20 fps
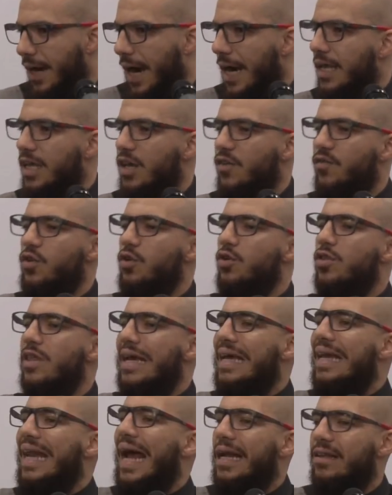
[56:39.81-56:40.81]
I give you
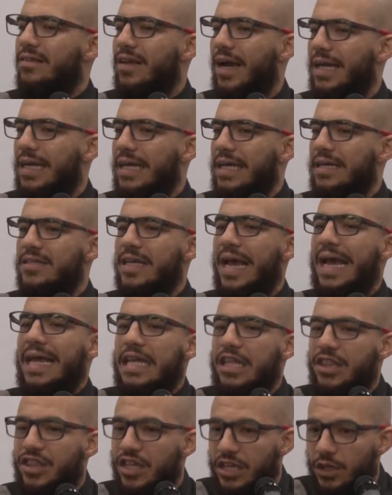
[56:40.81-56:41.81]
the glad tidings.
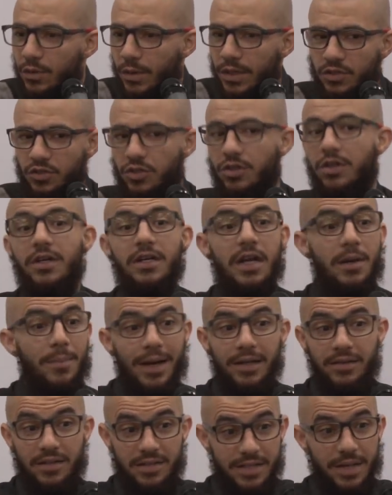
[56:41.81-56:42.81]
Anything you want to learn
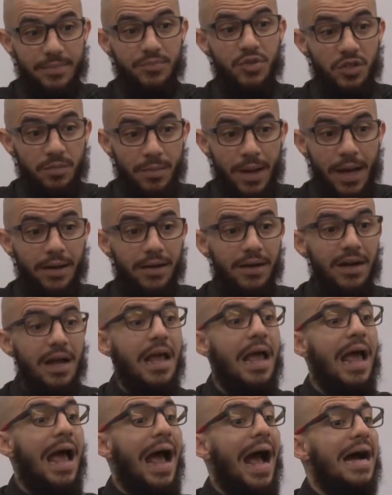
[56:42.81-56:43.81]
about the subject matter